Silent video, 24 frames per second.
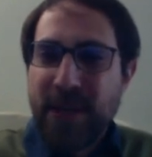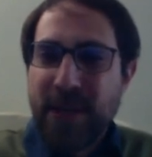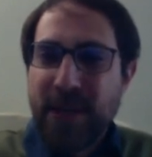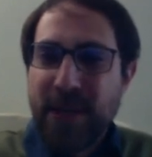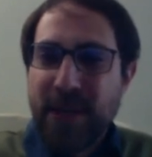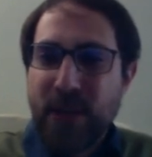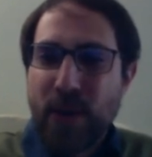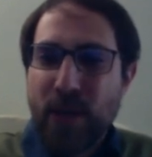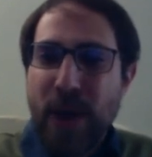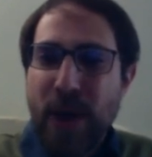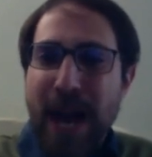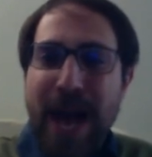
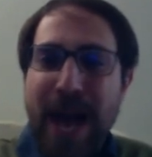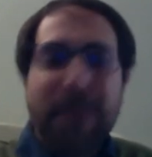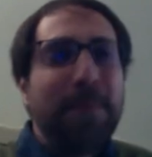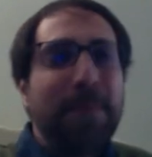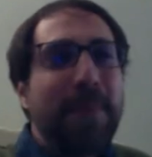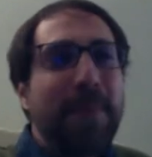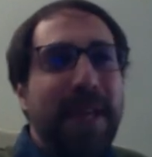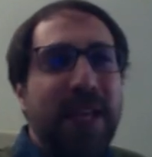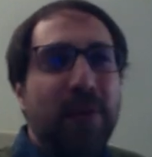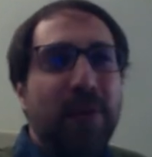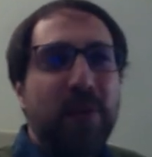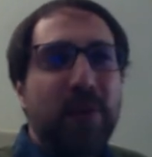So I'm
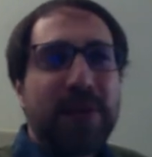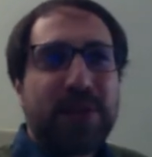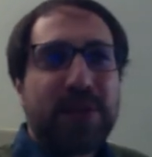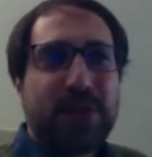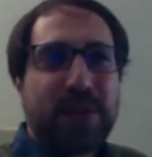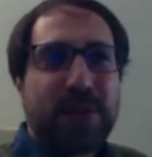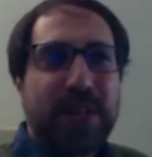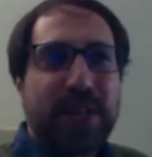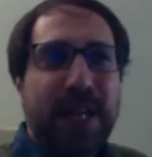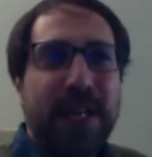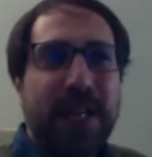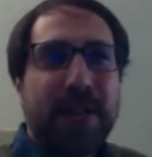being with
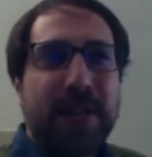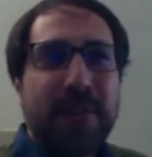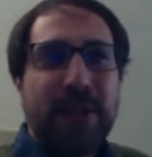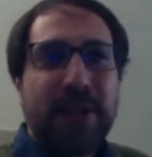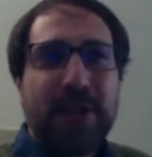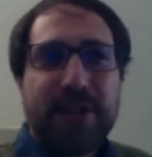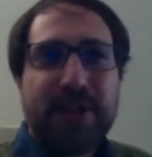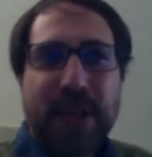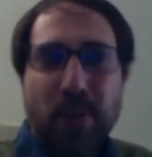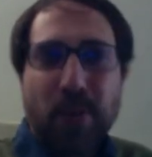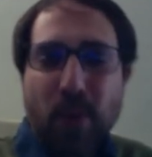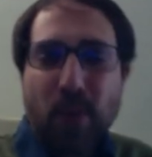society
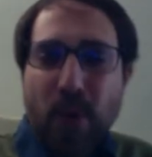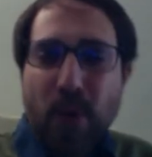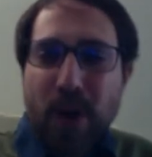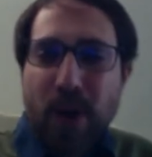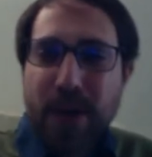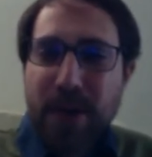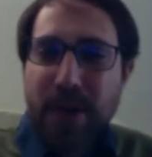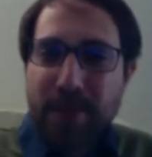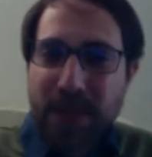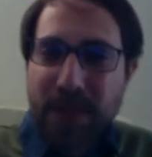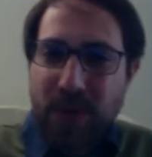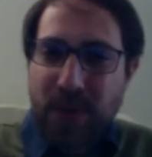because I want
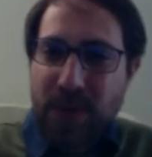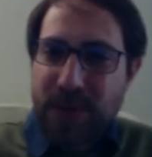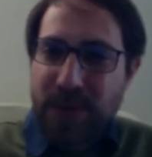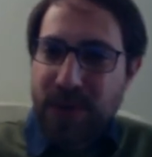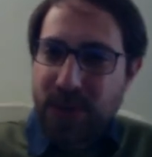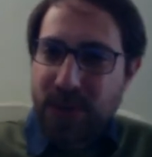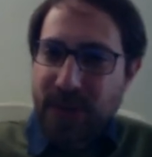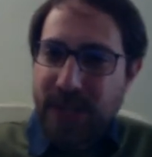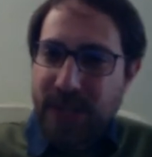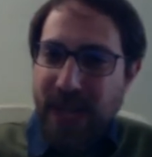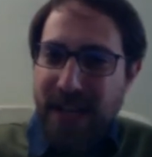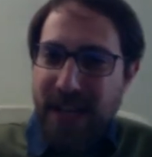to be with
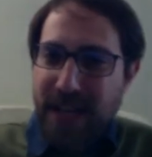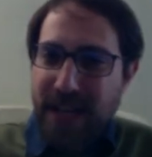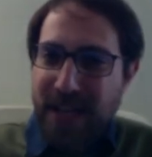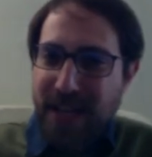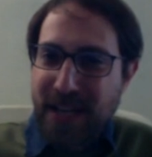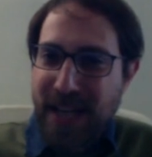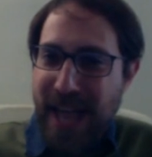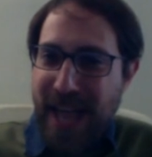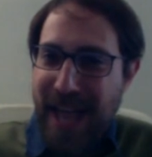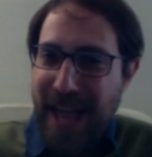society,